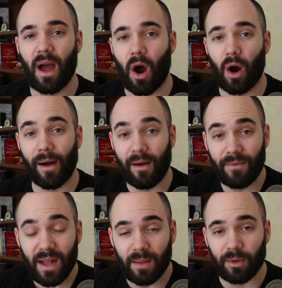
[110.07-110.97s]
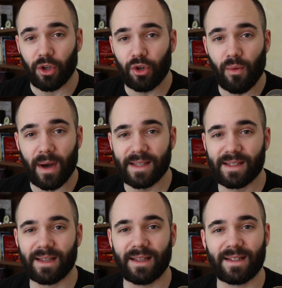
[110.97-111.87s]
are available to
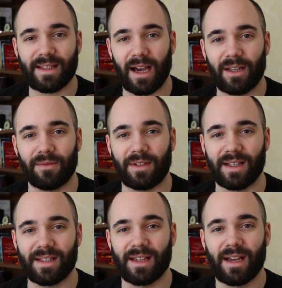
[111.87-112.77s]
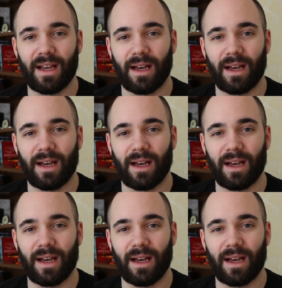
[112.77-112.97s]
us inside of this